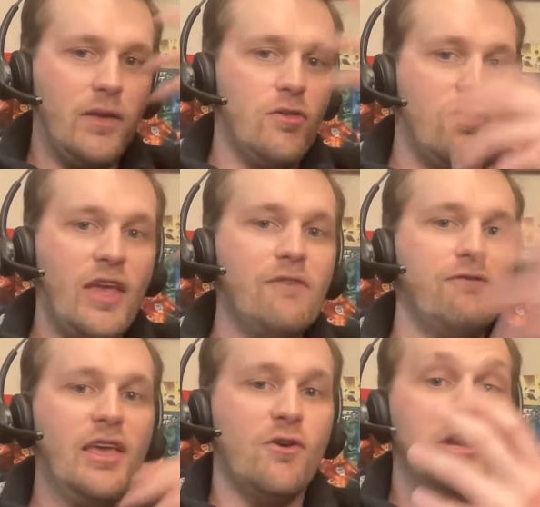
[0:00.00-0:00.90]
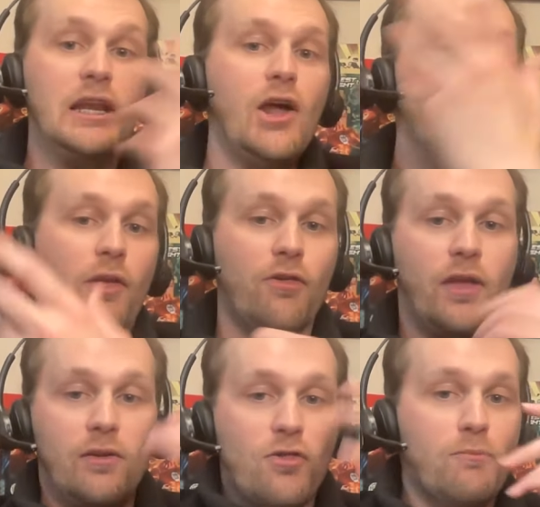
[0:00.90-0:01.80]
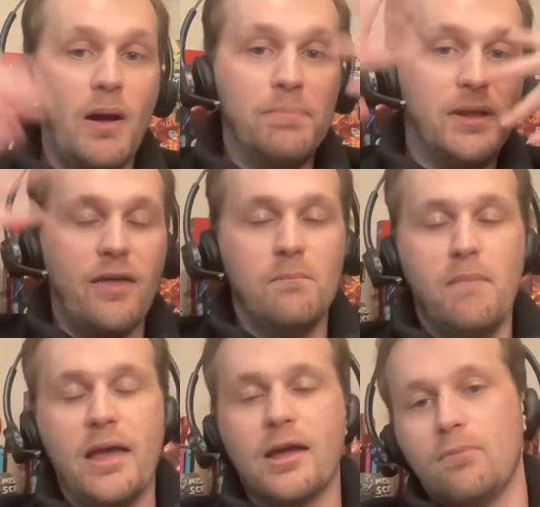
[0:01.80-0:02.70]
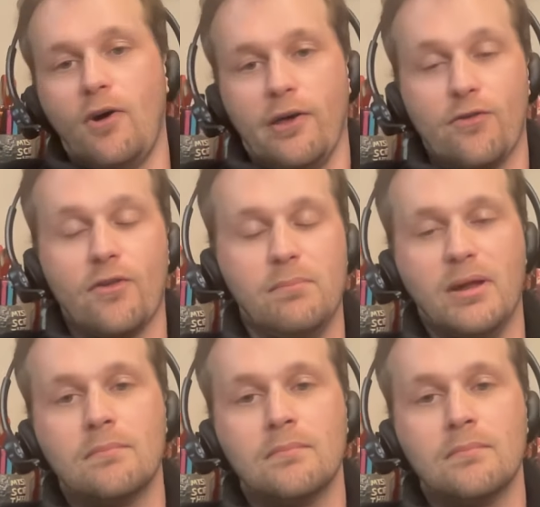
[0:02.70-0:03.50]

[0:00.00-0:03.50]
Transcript: see if he's going to notice. They just apply the makeup while he's sleeping.